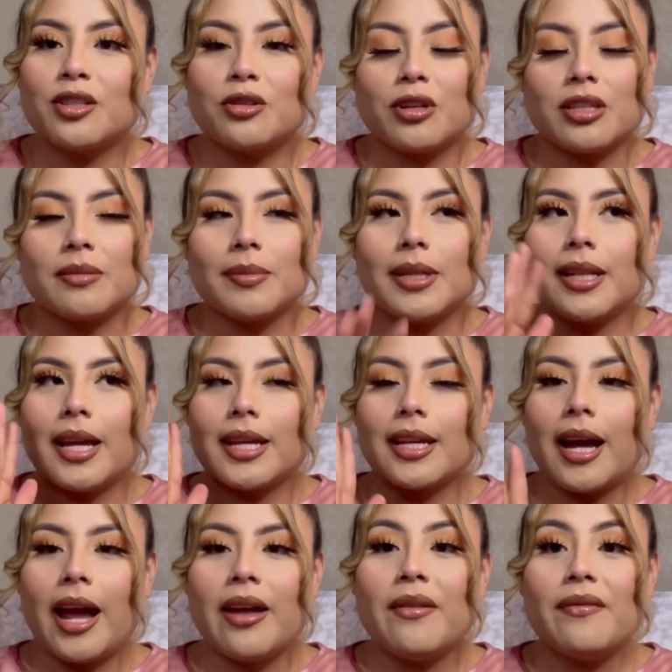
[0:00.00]
Trust me, like,
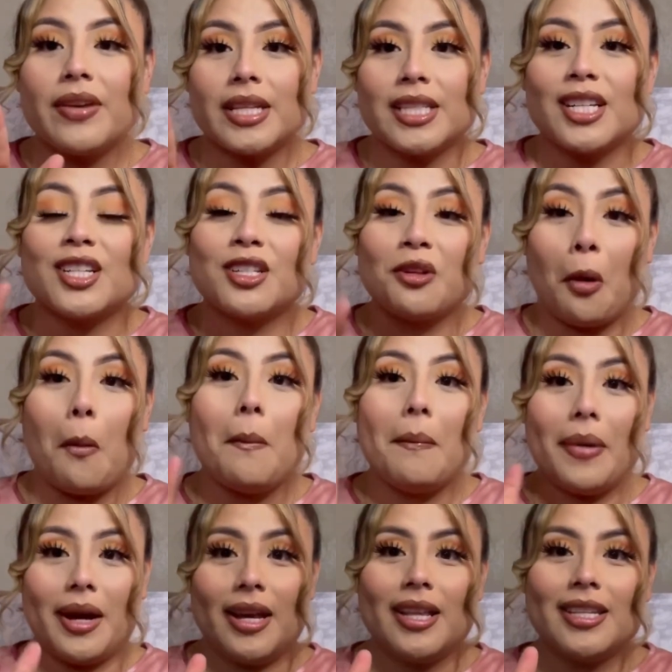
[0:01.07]
I invested so
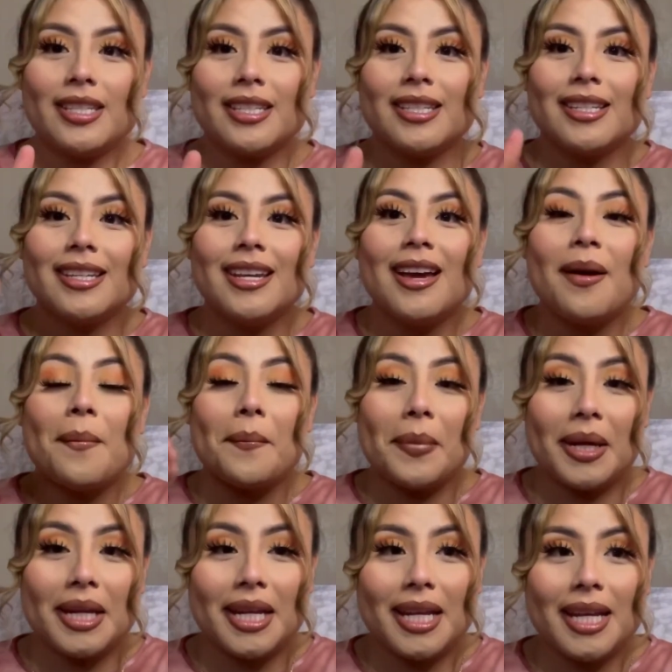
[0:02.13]
much
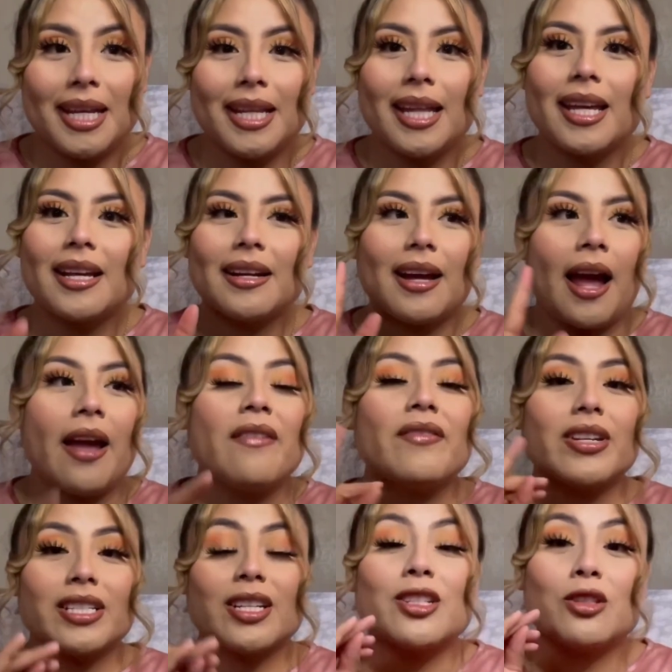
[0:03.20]
money, like, I
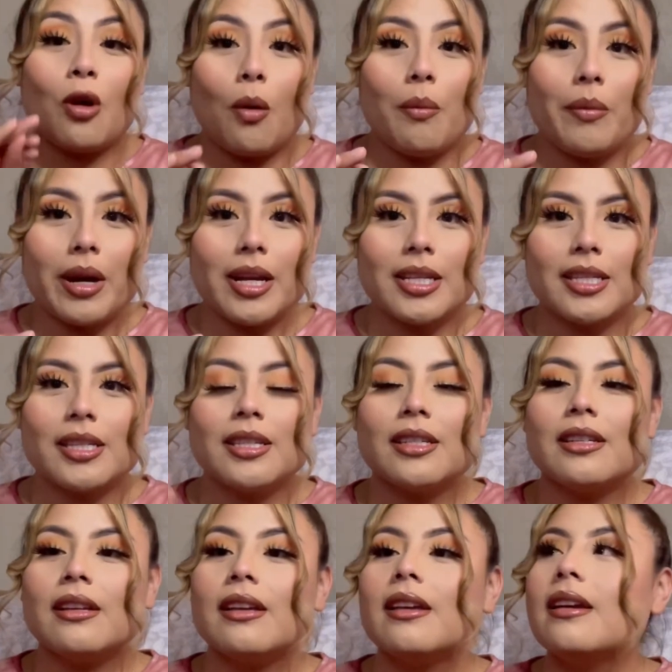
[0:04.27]
invested so much
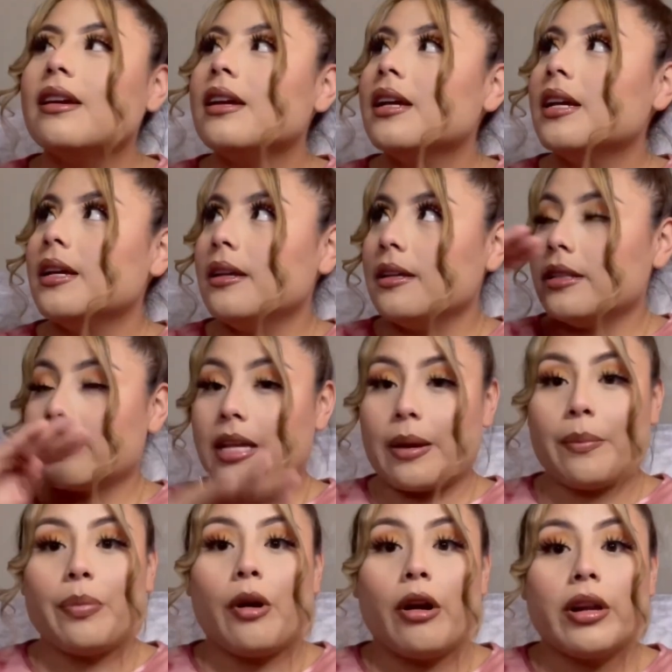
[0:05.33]

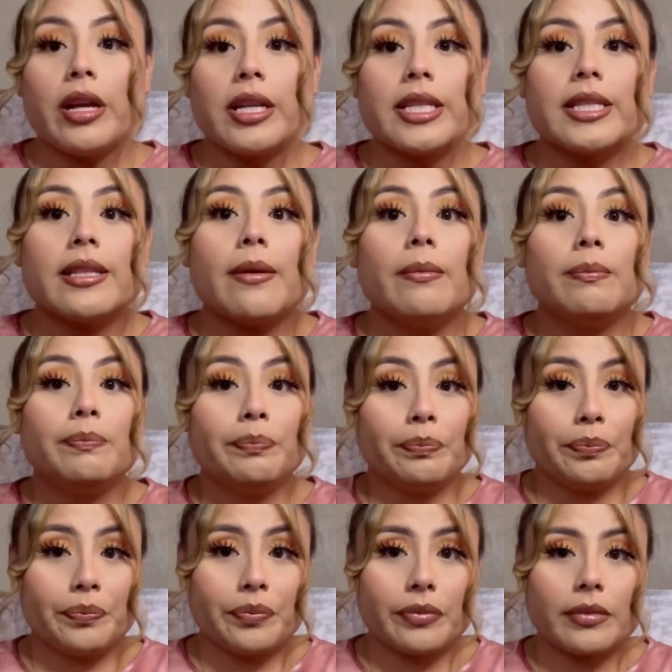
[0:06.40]
skin products
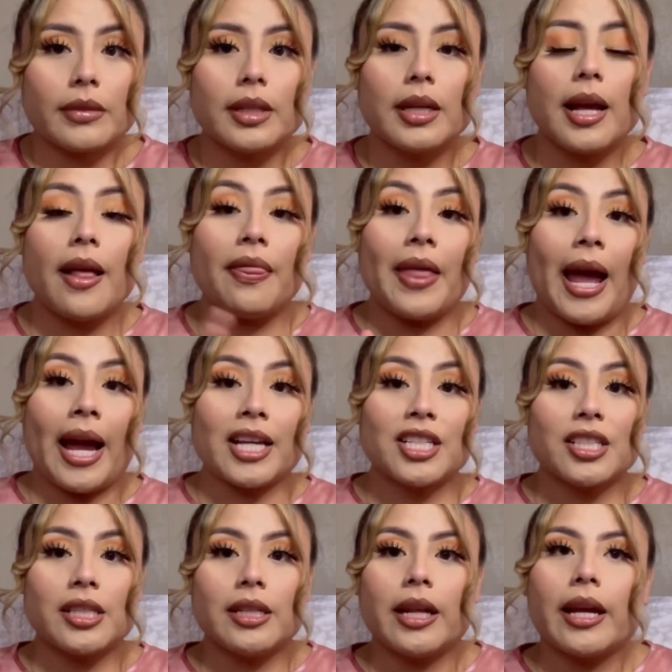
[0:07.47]
that
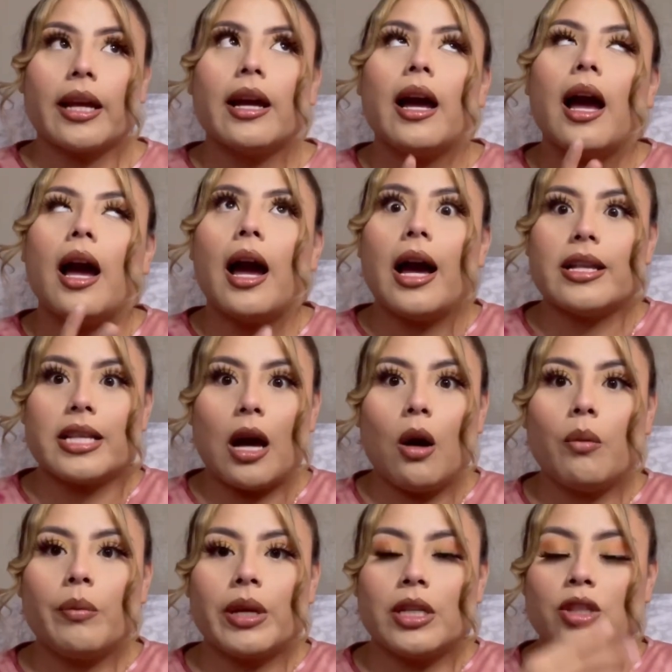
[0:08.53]
actually, like, has
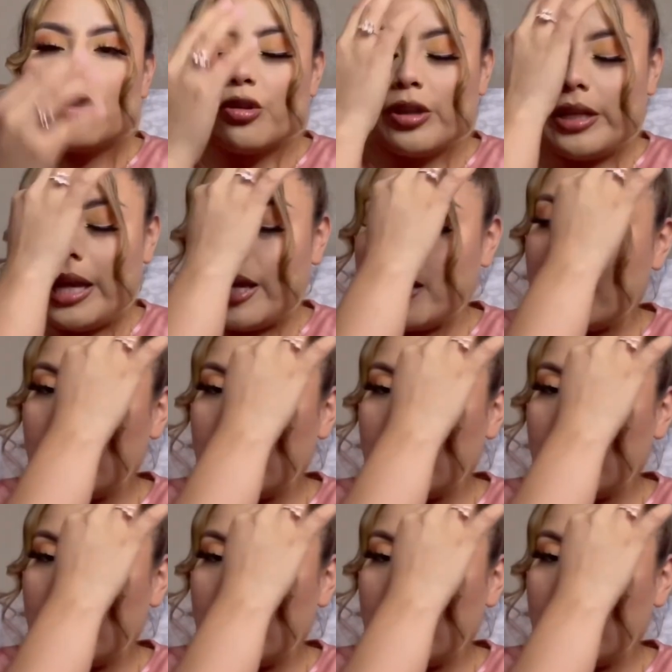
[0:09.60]
helped me during